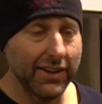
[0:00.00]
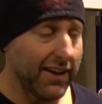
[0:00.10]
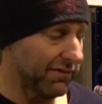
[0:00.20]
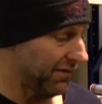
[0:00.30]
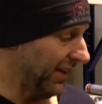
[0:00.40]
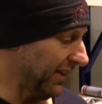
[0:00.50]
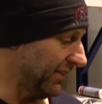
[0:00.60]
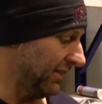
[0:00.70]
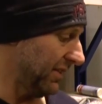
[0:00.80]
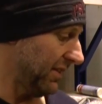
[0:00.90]
and have
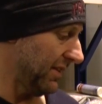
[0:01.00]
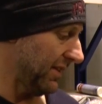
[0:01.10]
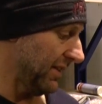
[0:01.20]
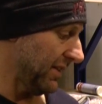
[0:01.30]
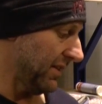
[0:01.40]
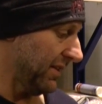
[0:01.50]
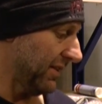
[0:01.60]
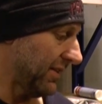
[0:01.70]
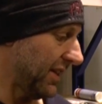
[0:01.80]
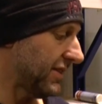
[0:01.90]
fun.
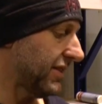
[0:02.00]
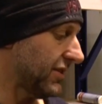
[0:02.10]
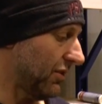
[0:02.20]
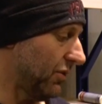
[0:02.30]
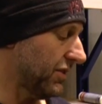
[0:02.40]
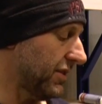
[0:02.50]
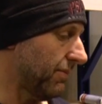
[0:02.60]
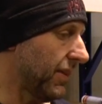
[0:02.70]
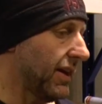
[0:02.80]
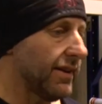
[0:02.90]
This is
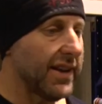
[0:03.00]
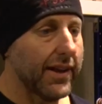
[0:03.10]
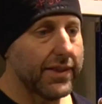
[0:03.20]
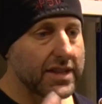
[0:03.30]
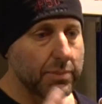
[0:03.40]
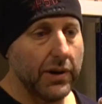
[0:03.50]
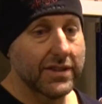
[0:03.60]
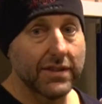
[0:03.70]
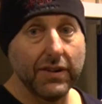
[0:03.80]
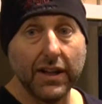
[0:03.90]
awesome. Now, this bow
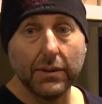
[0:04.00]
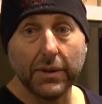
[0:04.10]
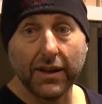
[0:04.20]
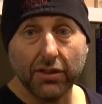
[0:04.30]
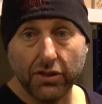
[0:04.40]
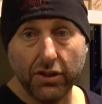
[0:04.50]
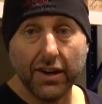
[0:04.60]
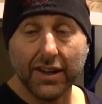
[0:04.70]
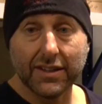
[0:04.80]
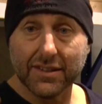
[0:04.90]
is available in
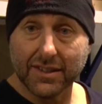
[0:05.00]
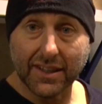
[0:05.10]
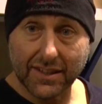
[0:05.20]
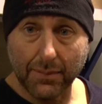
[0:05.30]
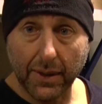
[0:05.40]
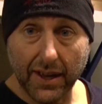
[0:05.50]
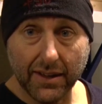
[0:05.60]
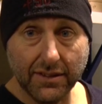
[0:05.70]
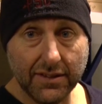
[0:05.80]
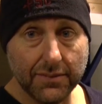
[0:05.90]
30 to 60
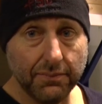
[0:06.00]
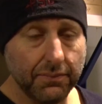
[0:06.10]
pounds.